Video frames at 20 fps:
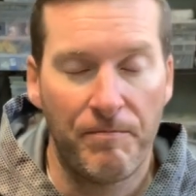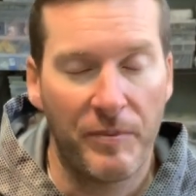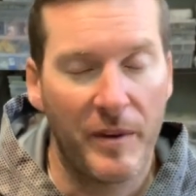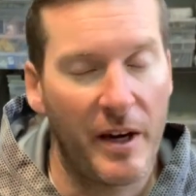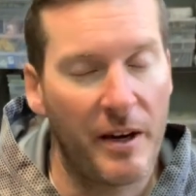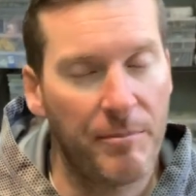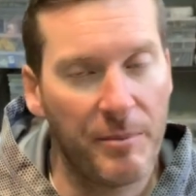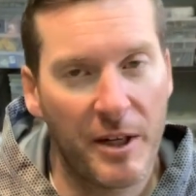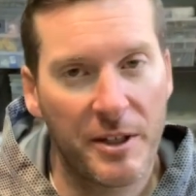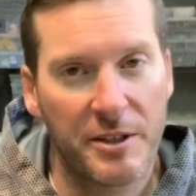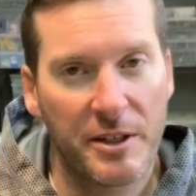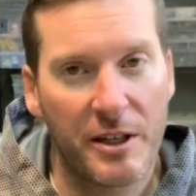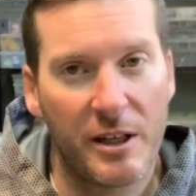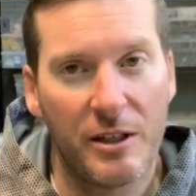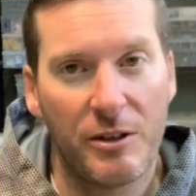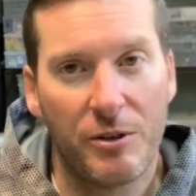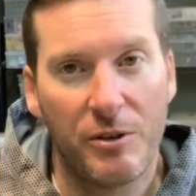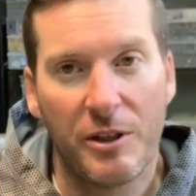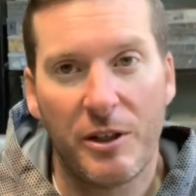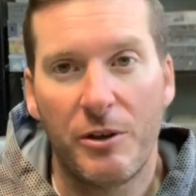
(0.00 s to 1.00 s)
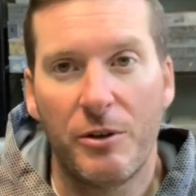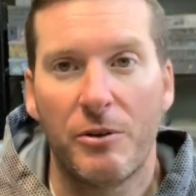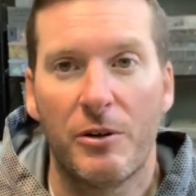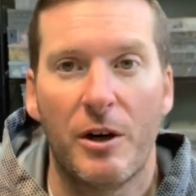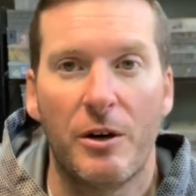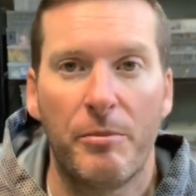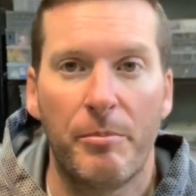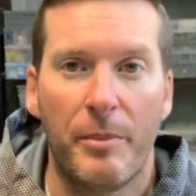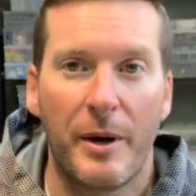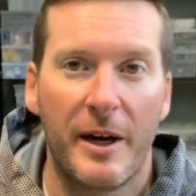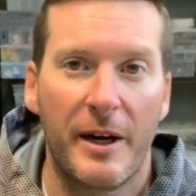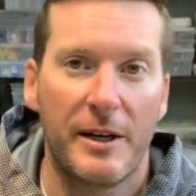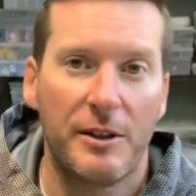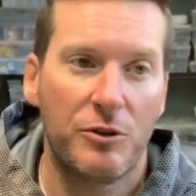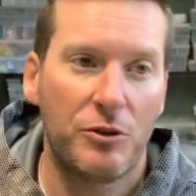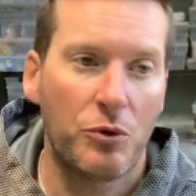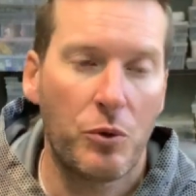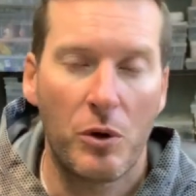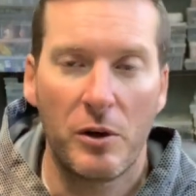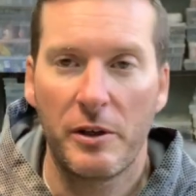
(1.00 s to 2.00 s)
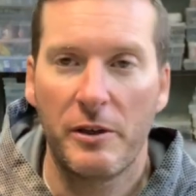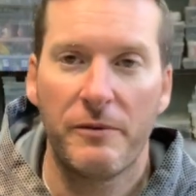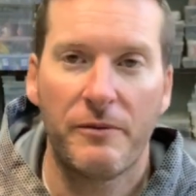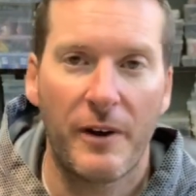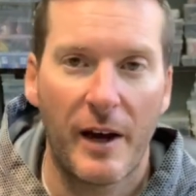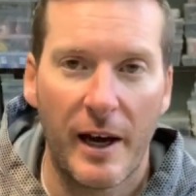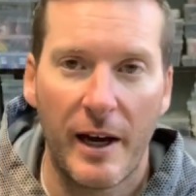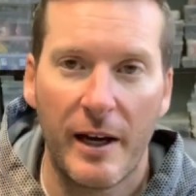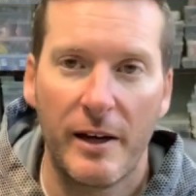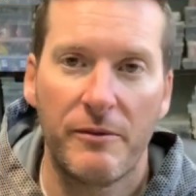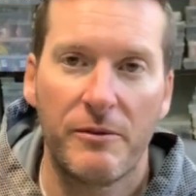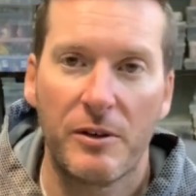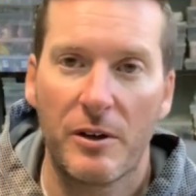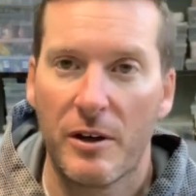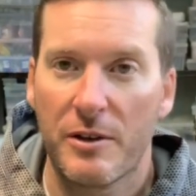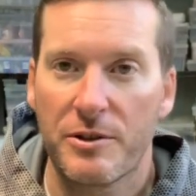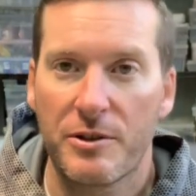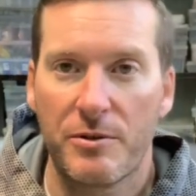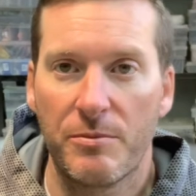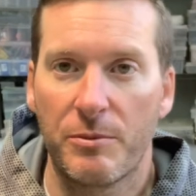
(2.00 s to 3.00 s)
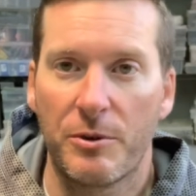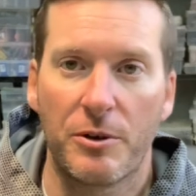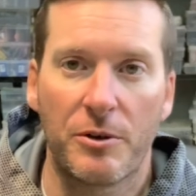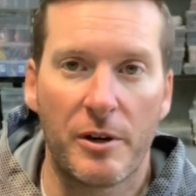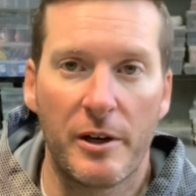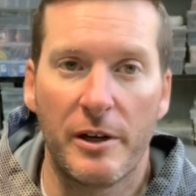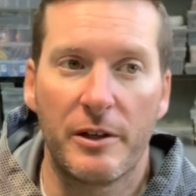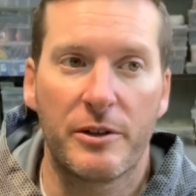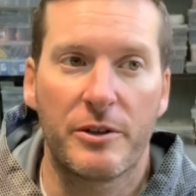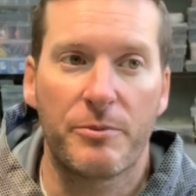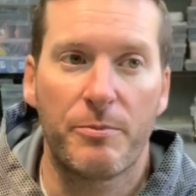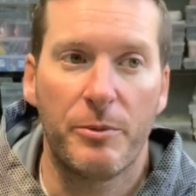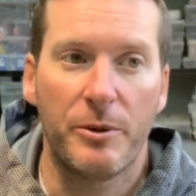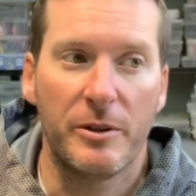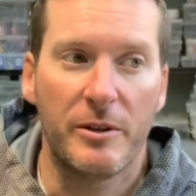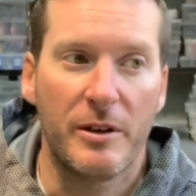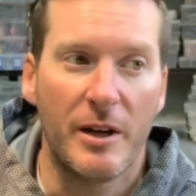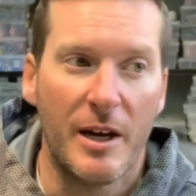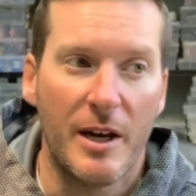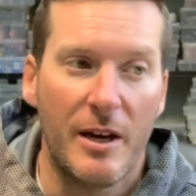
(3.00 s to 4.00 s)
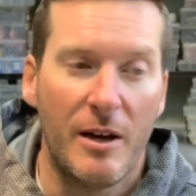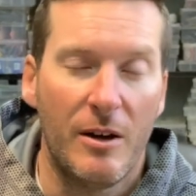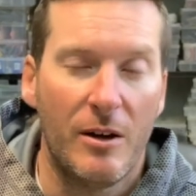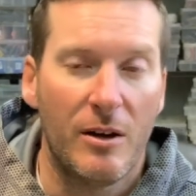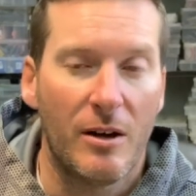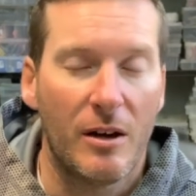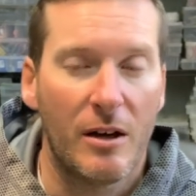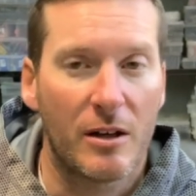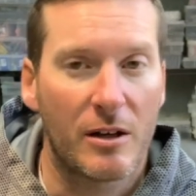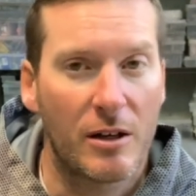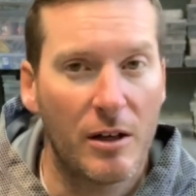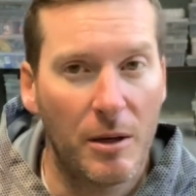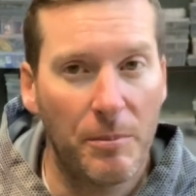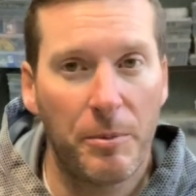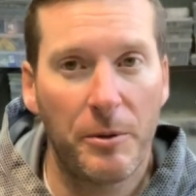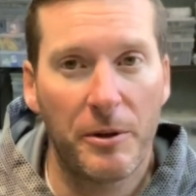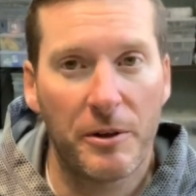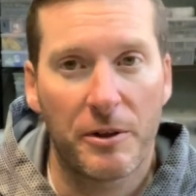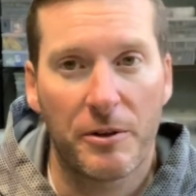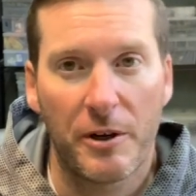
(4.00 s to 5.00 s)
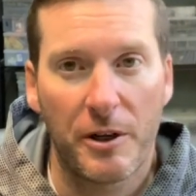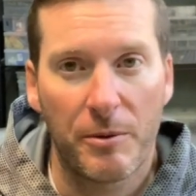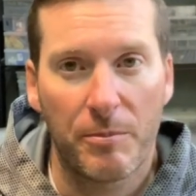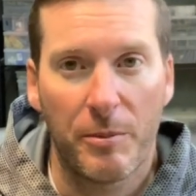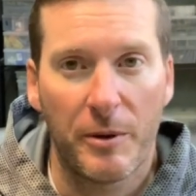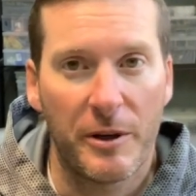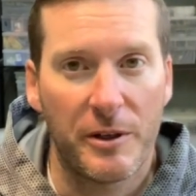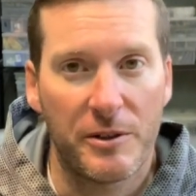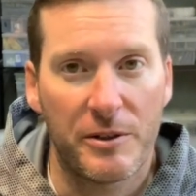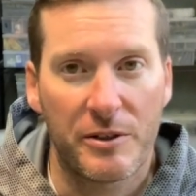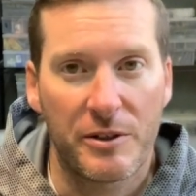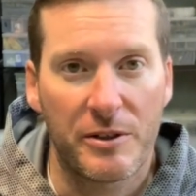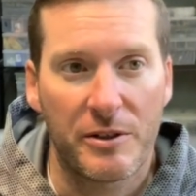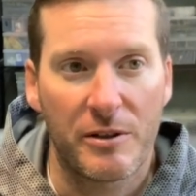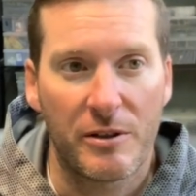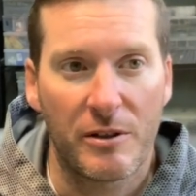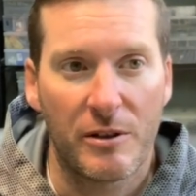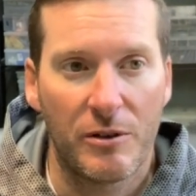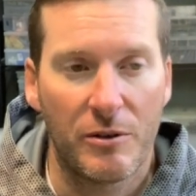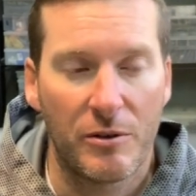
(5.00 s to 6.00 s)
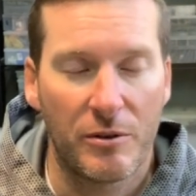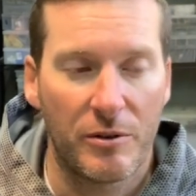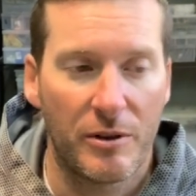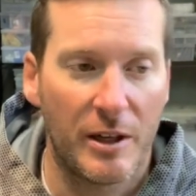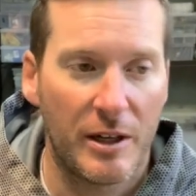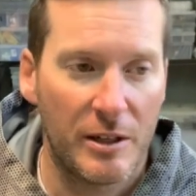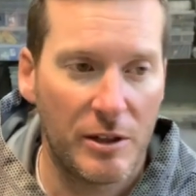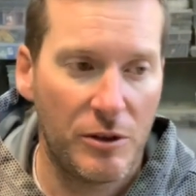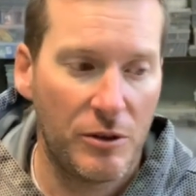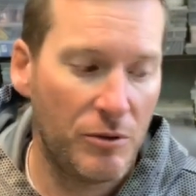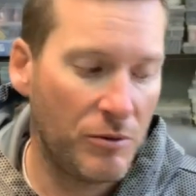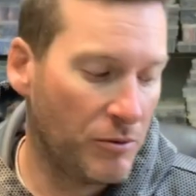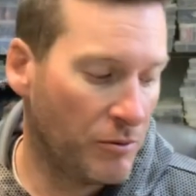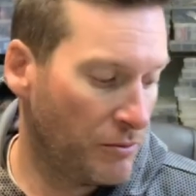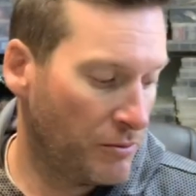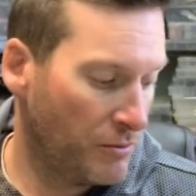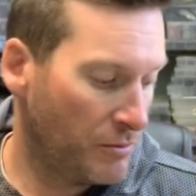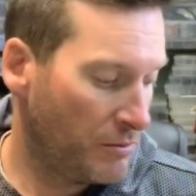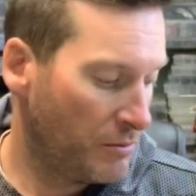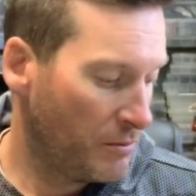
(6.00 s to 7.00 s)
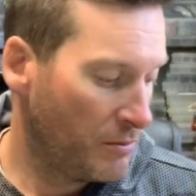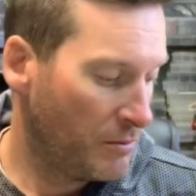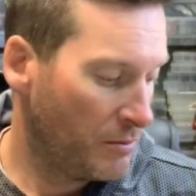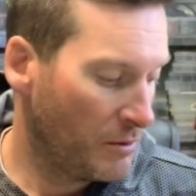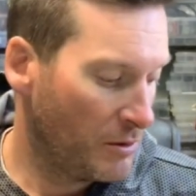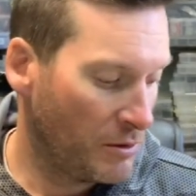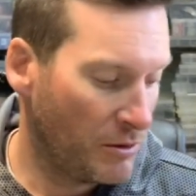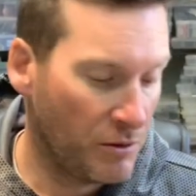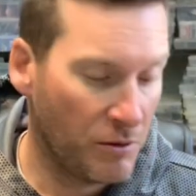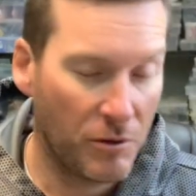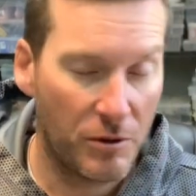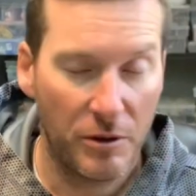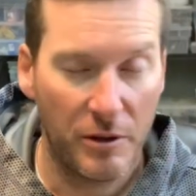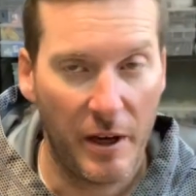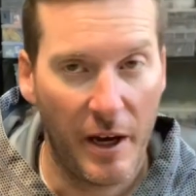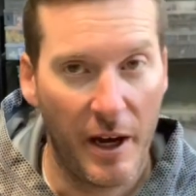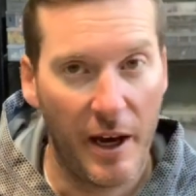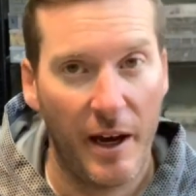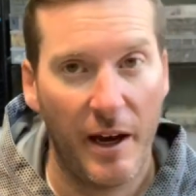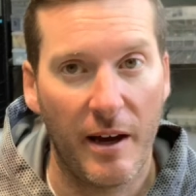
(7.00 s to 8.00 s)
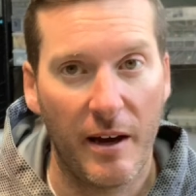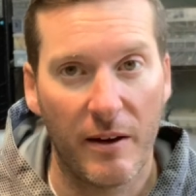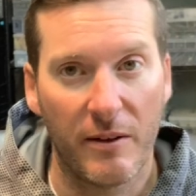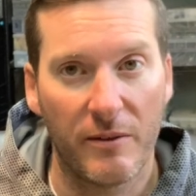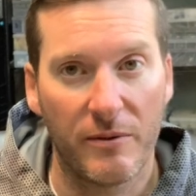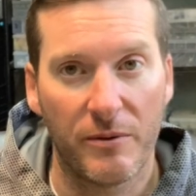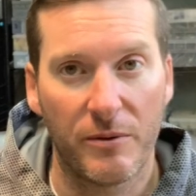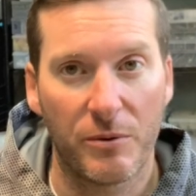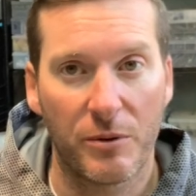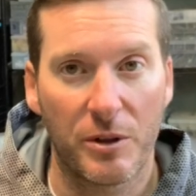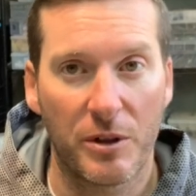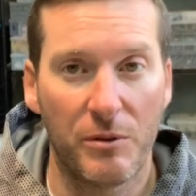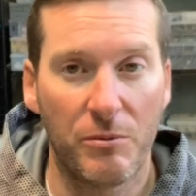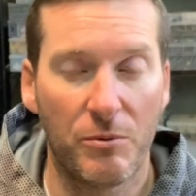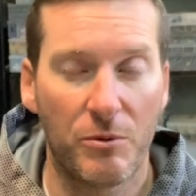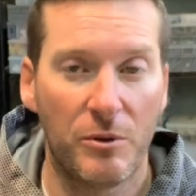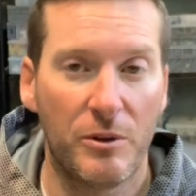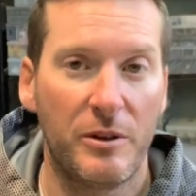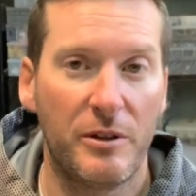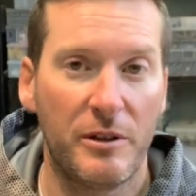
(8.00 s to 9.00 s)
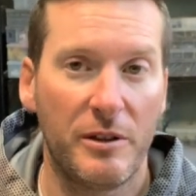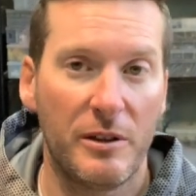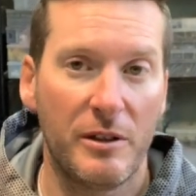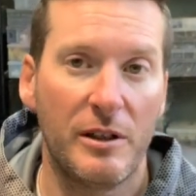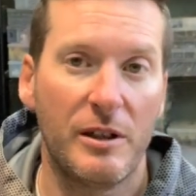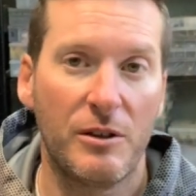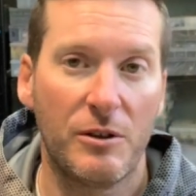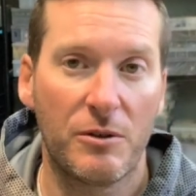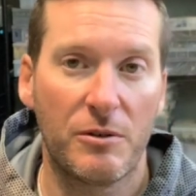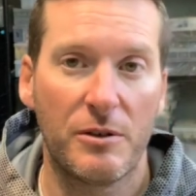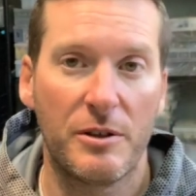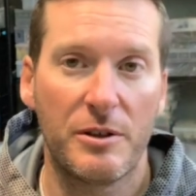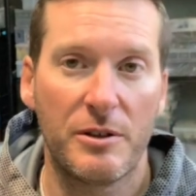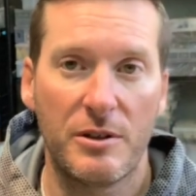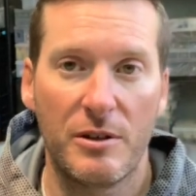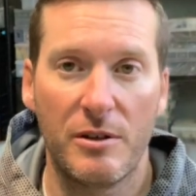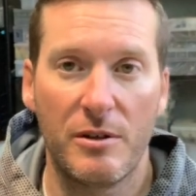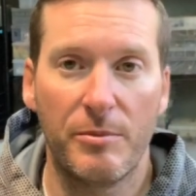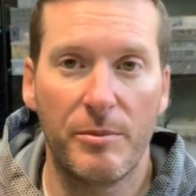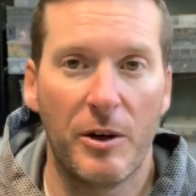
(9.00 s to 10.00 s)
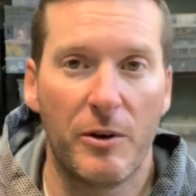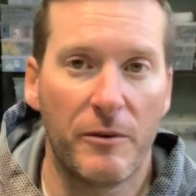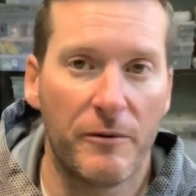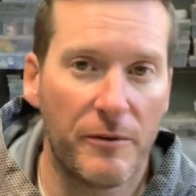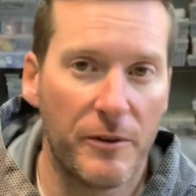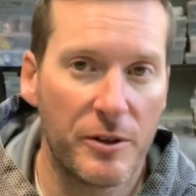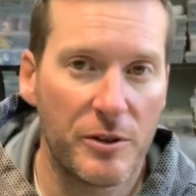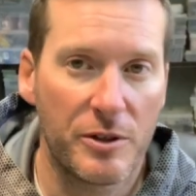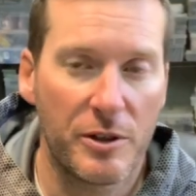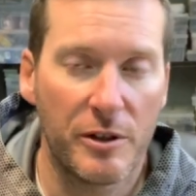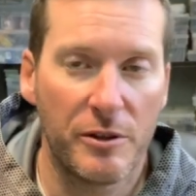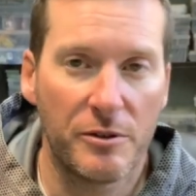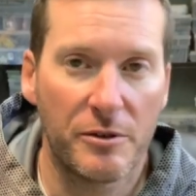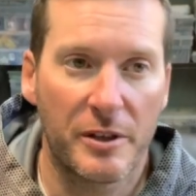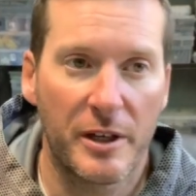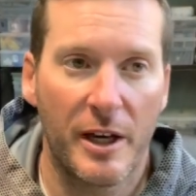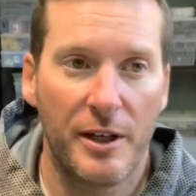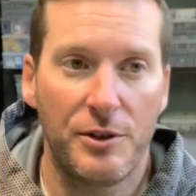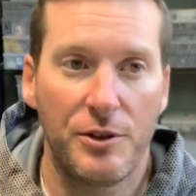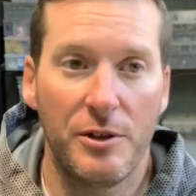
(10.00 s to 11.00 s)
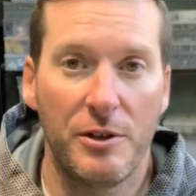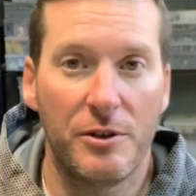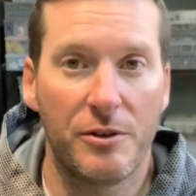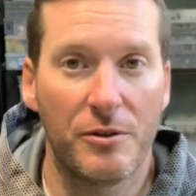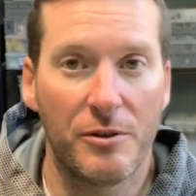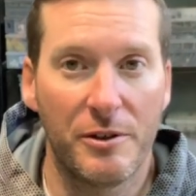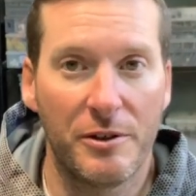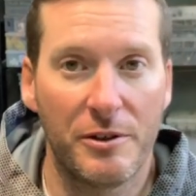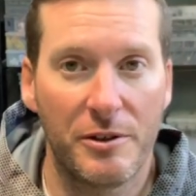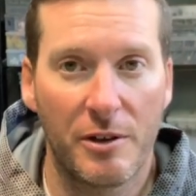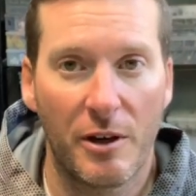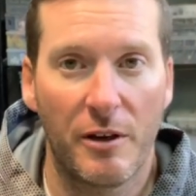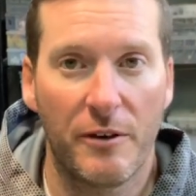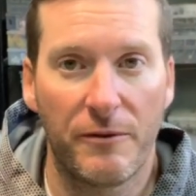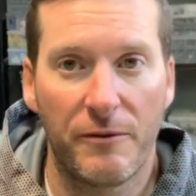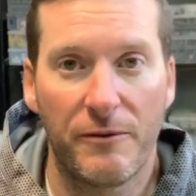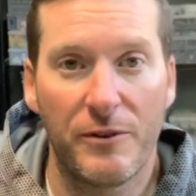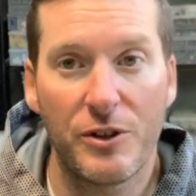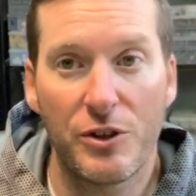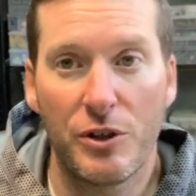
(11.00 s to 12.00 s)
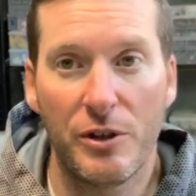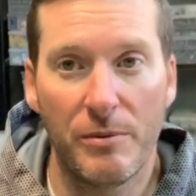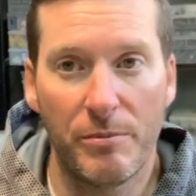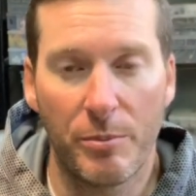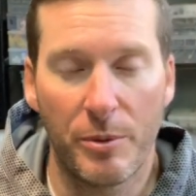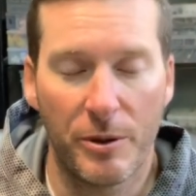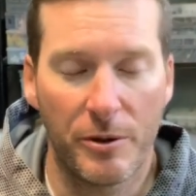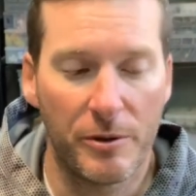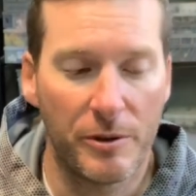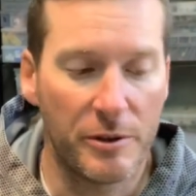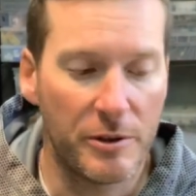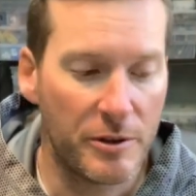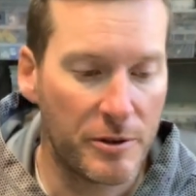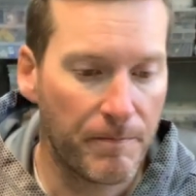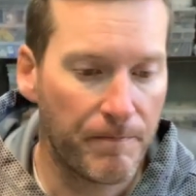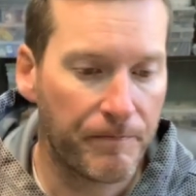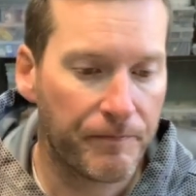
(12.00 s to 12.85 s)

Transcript: I'm not saying you need to go out and buy 25 custom cranks, but a couple of crankbaits, you know, that you could have can really increase the amount of fish that you're catching during tough fishing periods.